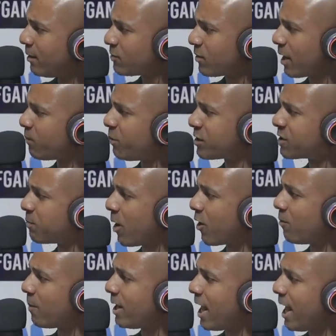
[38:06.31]
trying to put smut
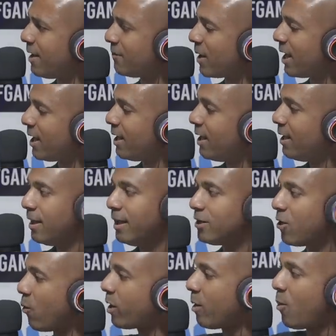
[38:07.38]
on my name, man.
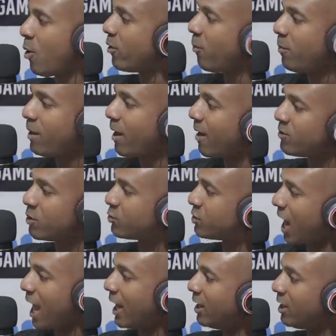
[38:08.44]
Don't come on. Don't be having no
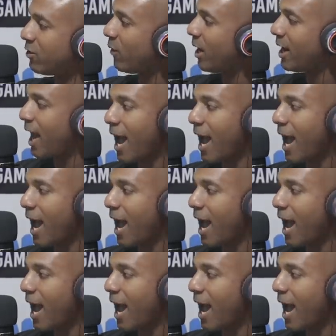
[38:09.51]
Tyler the Creator.